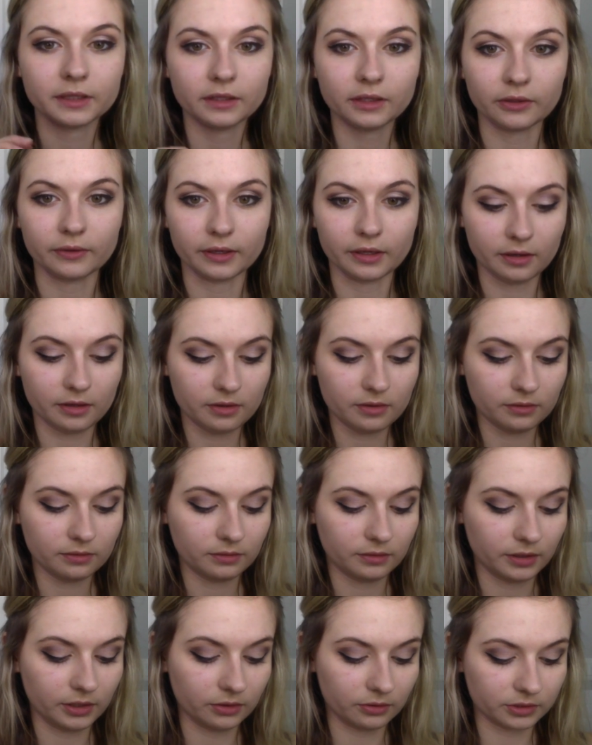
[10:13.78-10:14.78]
There you go.
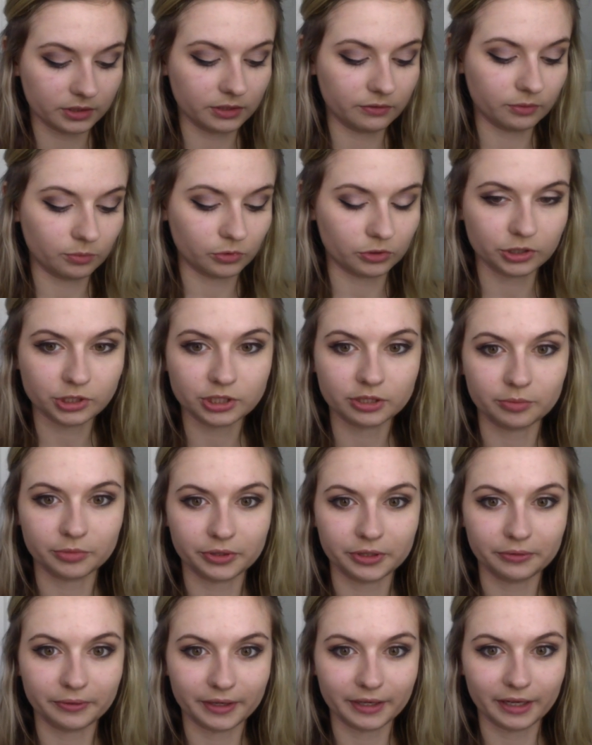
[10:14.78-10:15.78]
It looks even more
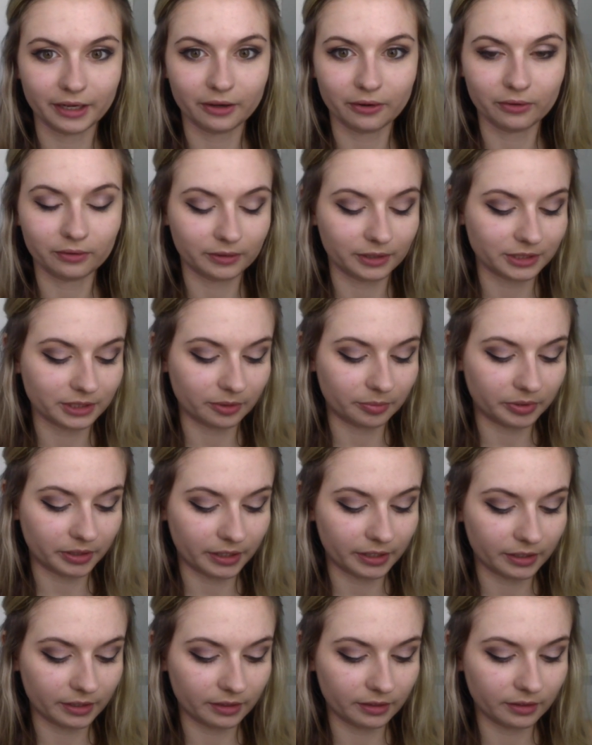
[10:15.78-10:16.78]
shimmery right now as I
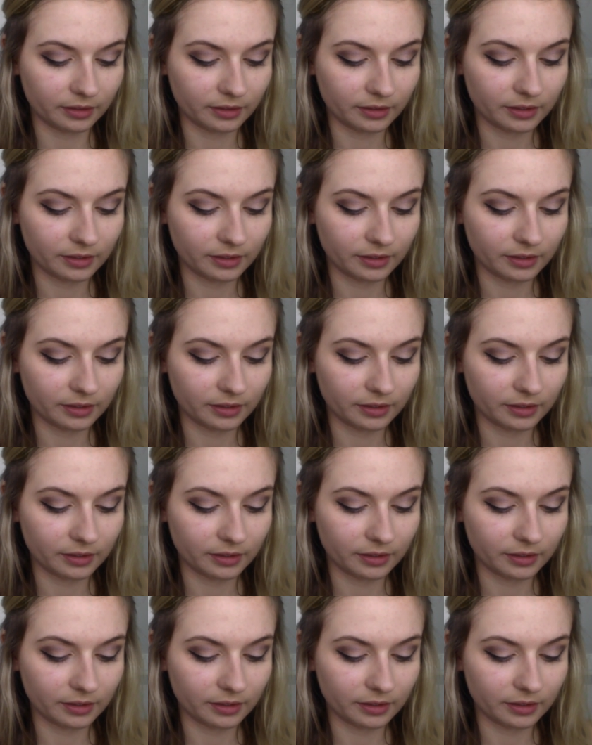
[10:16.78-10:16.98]
applied it.